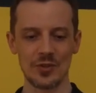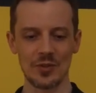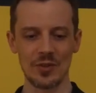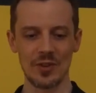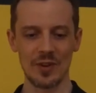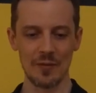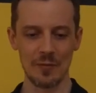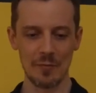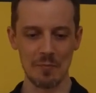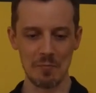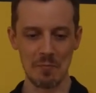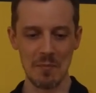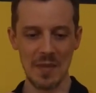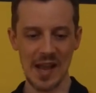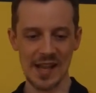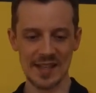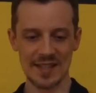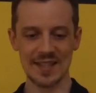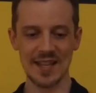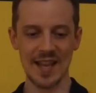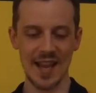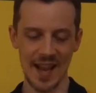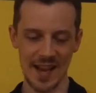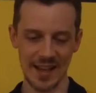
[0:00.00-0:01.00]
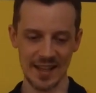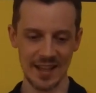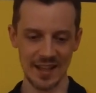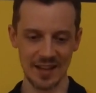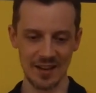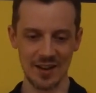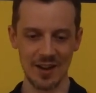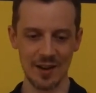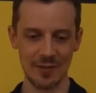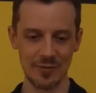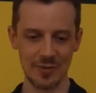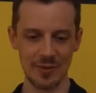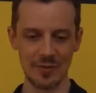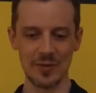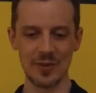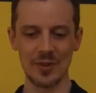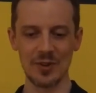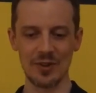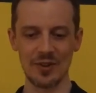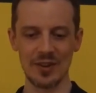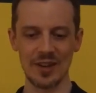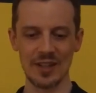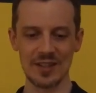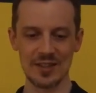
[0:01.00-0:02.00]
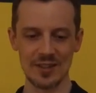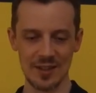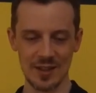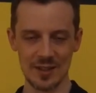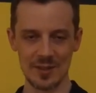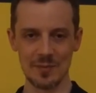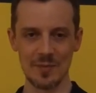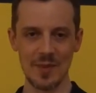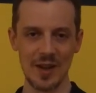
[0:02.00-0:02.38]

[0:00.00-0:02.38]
sort of mass hanging off of your exhaust